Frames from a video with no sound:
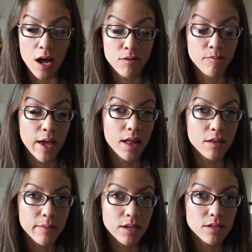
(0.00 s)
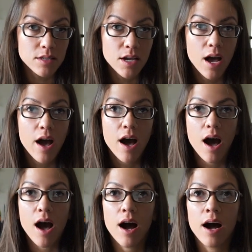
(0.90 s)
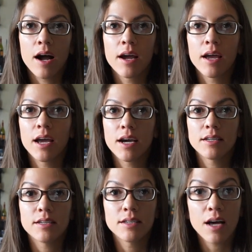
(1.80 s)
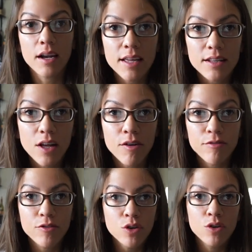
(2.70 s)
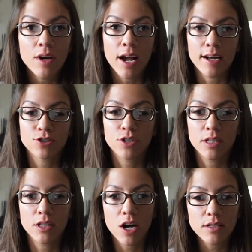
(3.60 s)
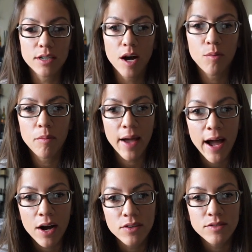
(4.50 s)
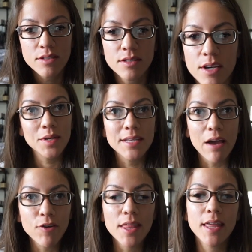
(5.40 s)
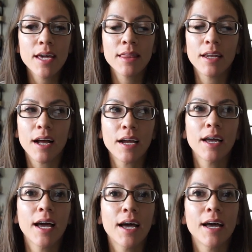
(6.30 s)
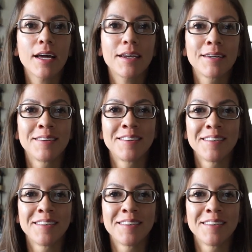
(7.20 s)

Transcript: out of my element. I did not eat a lot of food. I actually lost a couple pounds. It was everything that I had